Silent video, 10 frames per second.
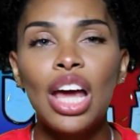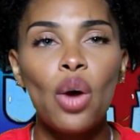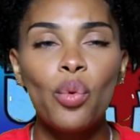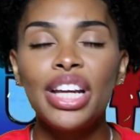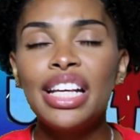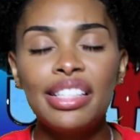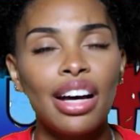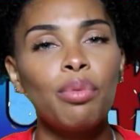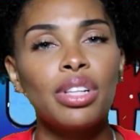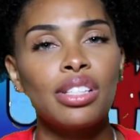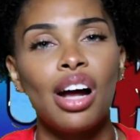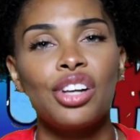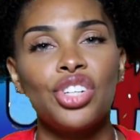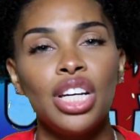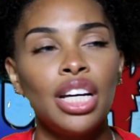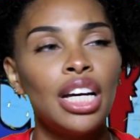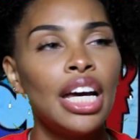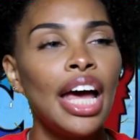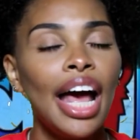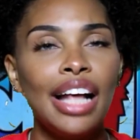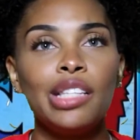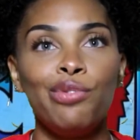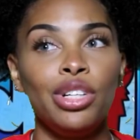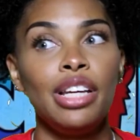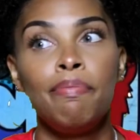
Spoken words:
what he's done with Sanji has really